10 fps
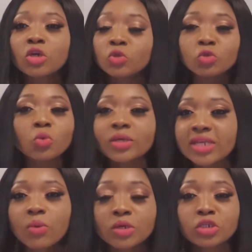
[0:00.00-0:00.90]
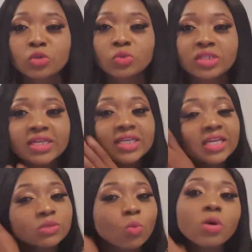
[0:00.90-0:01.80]
Do what I want to do.
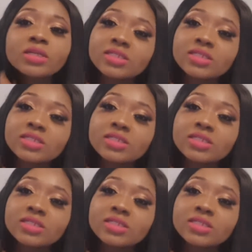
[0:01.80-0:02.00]
Dedicate one